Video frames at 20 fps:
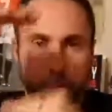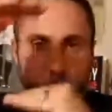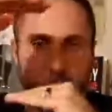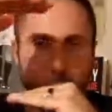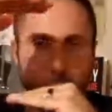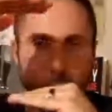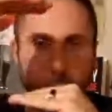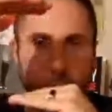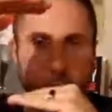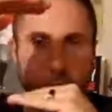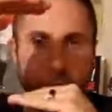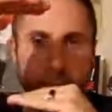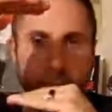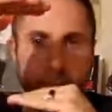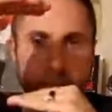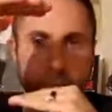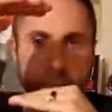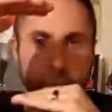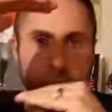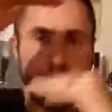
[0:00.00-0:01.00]
and we've moved
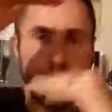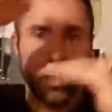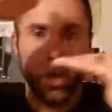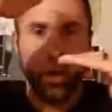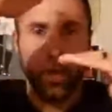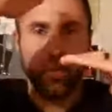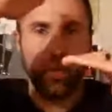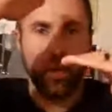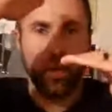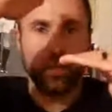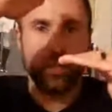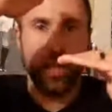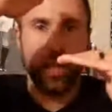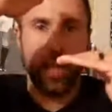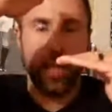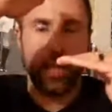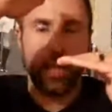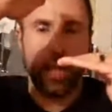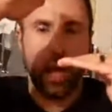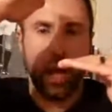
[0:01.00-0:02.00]
this window of our
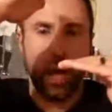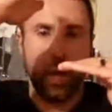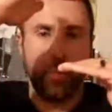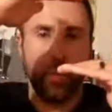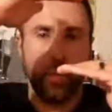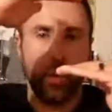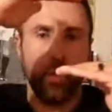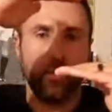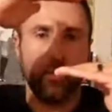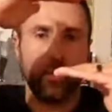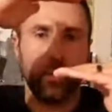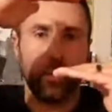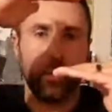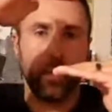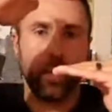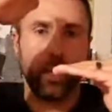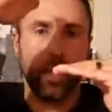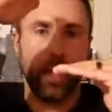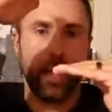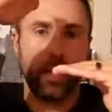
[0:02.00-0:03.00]
day up over the
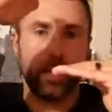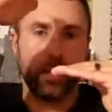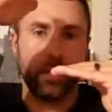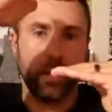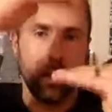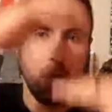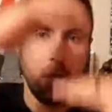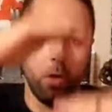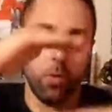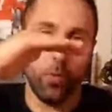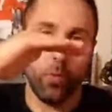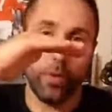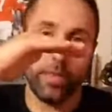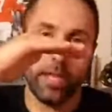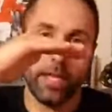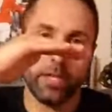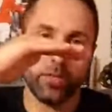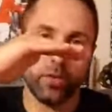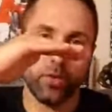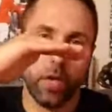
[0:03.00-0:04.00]
weekend. we're
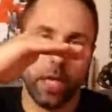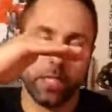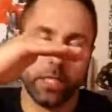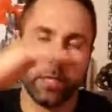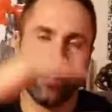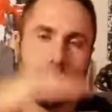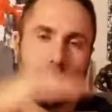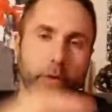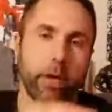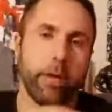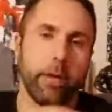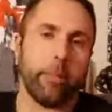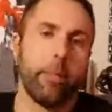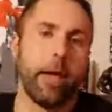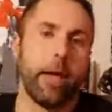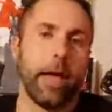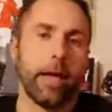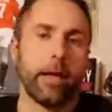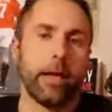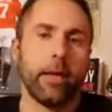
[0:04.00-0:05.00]
then trying to bring it
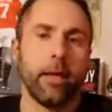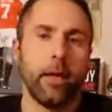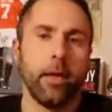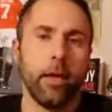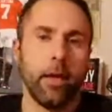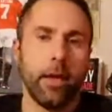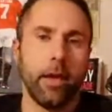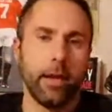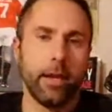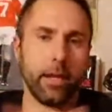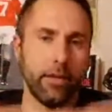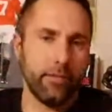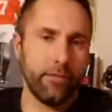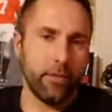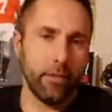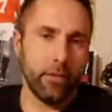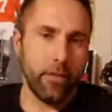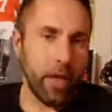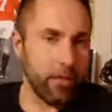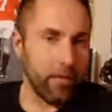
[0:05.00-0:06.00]
back. And
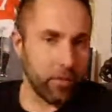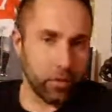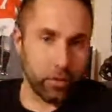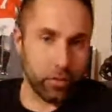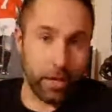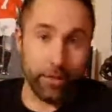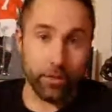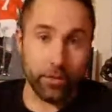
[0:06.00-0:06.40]
if you've ever